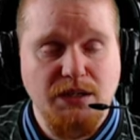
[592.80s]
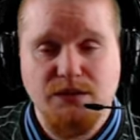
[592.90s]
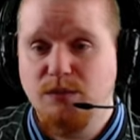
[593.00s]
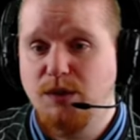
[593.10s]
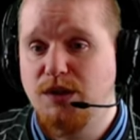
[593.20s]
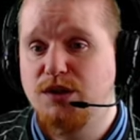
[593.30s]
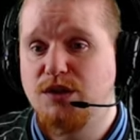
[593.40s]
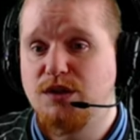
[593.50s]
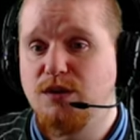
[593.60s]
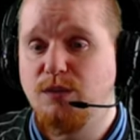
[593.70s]
so much
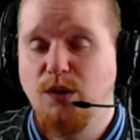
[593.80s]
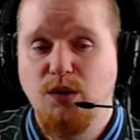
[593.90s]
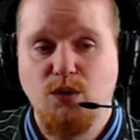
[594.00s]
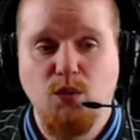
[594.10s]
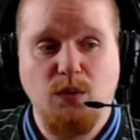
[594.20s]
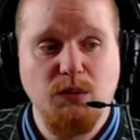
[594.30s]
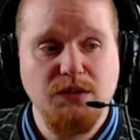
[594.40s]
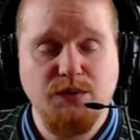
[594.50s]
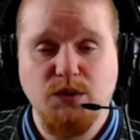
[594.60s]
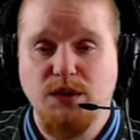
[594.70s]
because the, the normal
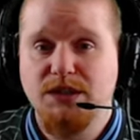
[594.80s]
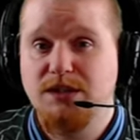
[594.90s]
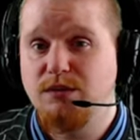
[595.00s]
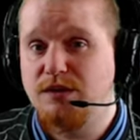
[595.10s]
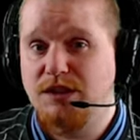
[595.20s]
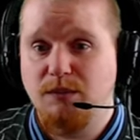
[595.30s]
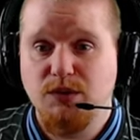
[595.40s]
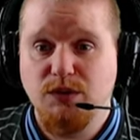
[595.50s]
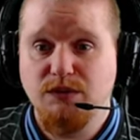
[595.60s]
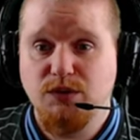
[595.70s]
difficulty to
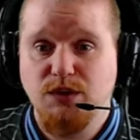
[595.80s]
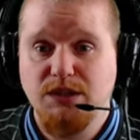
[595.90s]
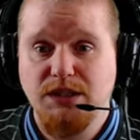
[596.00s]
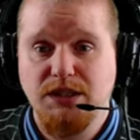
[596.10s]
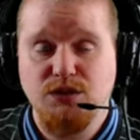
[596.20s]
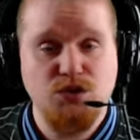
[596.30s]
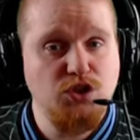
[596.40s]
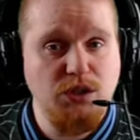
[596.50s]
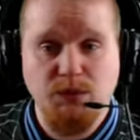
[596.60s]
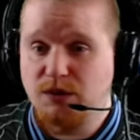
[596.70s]
exceptional difficulty is
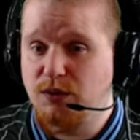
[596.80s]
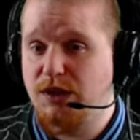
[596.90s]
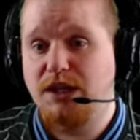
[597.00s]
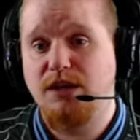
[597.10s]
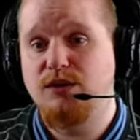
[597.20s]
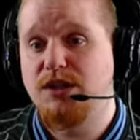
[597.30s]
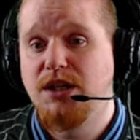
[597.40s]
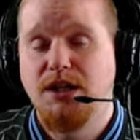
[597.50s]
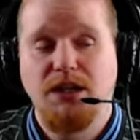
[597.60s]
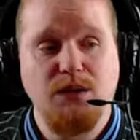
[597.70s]
cheap as all get out.
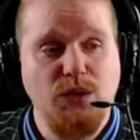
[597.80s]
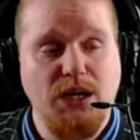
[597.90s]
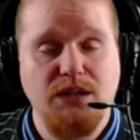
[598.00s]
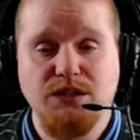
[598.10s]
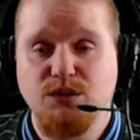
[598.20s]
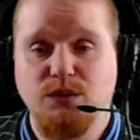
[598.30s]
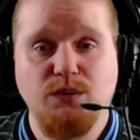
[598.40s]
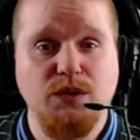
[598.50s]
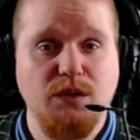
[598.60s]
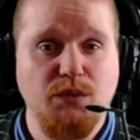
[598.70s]
A Ral, a Soul
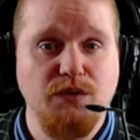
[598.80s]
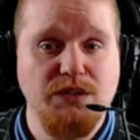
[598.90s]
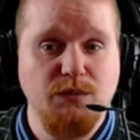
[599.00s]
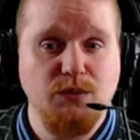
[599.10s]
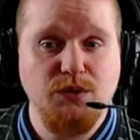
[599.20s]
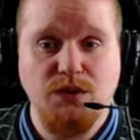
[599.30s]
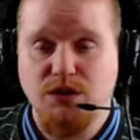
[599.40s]
Rune, and a Perfect Emerald are